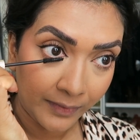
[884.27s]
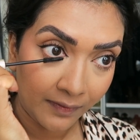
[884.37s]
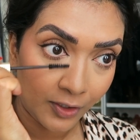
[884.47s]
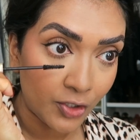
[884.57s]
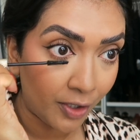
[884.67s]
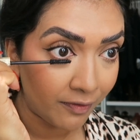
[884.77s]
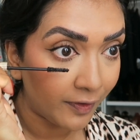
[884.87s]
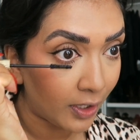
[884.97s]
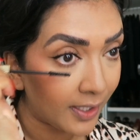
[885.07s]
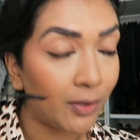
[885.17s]
If you don't
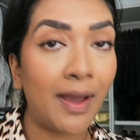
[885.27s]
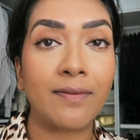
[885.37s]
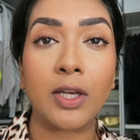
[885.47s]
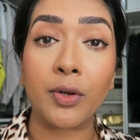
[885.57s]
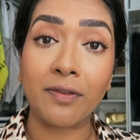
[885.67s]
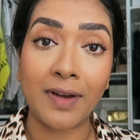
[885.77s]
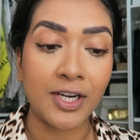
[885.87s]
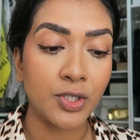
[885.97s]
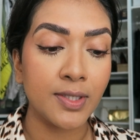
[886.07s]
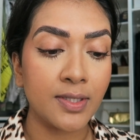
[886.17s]
feel like you have a lot of
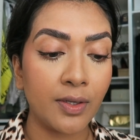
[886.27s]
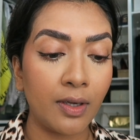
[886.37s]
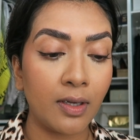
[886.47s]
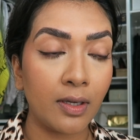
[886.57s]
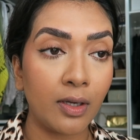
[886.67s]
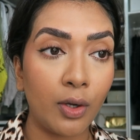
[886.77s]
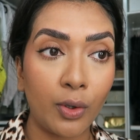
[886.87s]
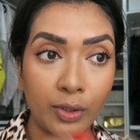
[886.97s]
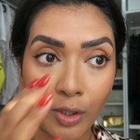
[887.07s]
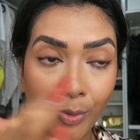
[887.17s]
lashes
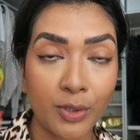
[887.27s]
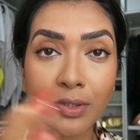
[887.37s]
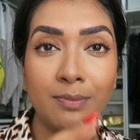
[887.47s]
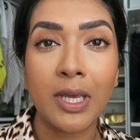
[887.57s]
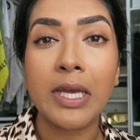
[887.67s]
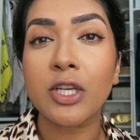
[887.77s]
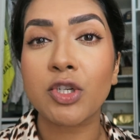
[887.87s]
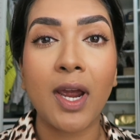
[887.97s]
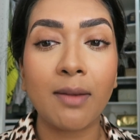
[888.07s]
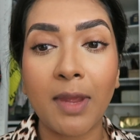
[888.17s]
on your bottom,
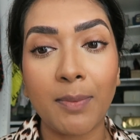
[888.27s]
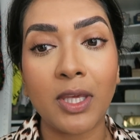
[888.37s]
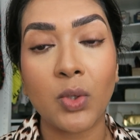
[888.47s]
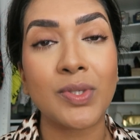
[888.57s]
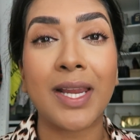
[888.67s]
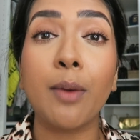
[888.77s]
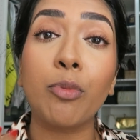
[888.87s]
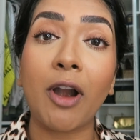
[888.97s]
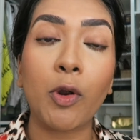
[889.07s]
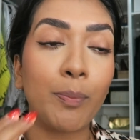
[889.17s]
try and maybe use like a
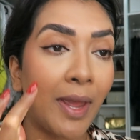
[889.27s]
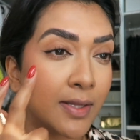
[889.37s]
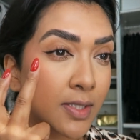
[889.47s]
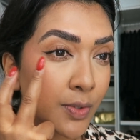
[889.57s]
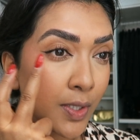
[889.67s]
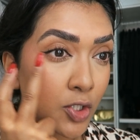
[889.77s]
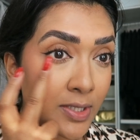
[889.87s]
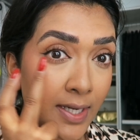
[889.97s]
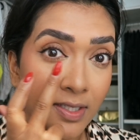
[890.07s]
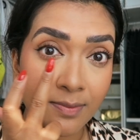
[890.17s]
brown pencil and
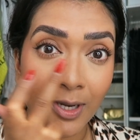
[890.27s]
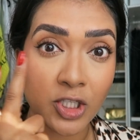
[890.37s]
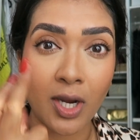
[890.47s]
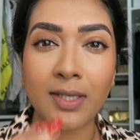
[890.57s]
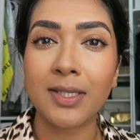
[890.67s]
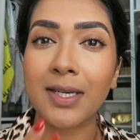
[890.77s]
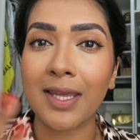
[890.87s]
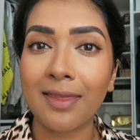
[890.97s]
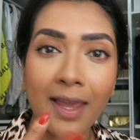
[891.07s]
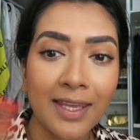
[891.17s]
just like smudge it
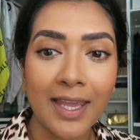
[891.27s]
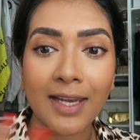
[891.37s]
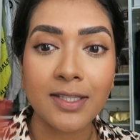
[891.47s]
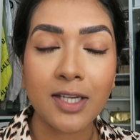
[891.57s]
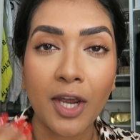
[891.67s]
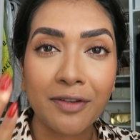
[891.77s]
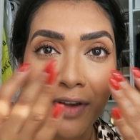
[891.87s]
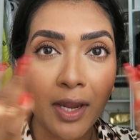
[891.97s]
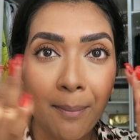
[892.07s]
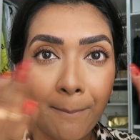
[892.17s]
underneath, again, to kind of
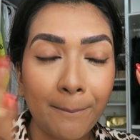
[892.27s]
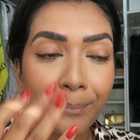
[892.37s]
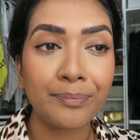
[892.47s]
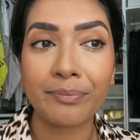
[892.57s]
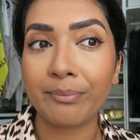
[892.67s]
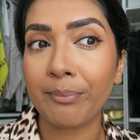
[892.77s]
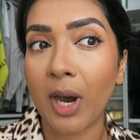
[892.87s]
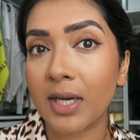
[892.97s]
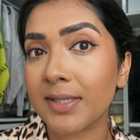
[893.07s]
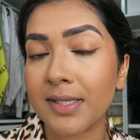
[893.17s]
like
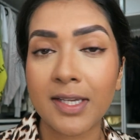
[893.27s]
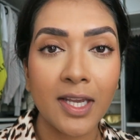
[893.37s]
mask